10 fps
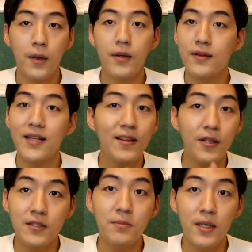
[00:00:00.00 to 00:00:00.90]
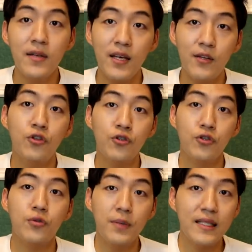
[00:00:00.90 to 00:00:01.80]
But that doesn't mean that you
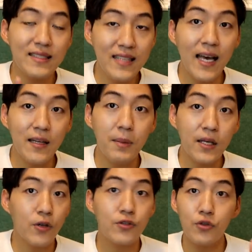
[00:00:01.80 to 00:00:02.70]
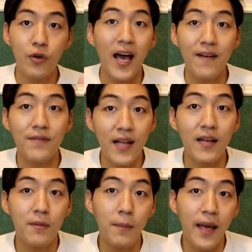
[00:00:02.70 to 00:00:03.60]
should be sad because you have
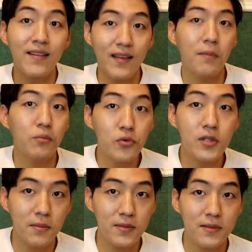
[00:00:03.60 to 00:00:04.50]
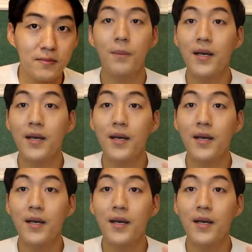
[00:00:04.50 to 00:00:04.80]
not made them Muslims.